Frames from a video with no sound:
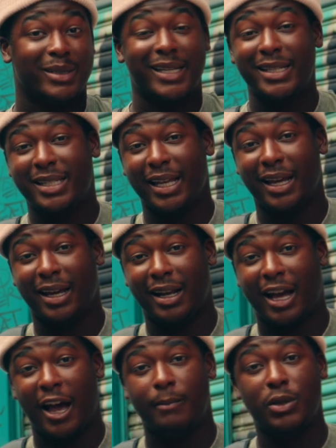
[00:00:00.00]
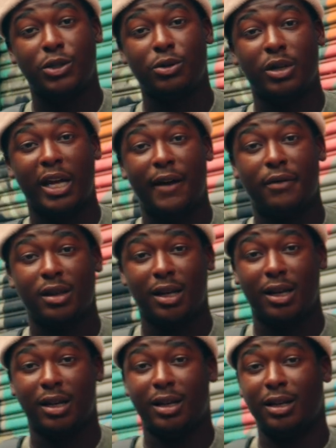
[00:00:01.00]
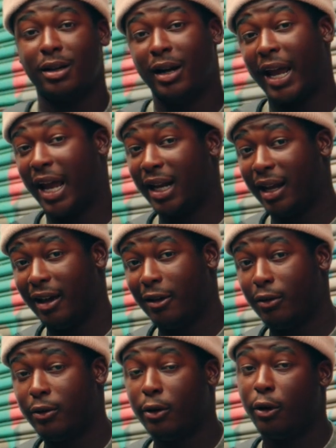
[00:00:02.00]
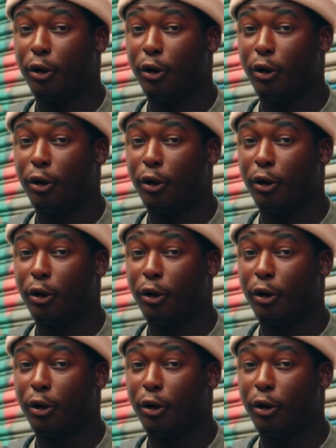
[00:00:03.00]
since then, I've been shooting everything either handheld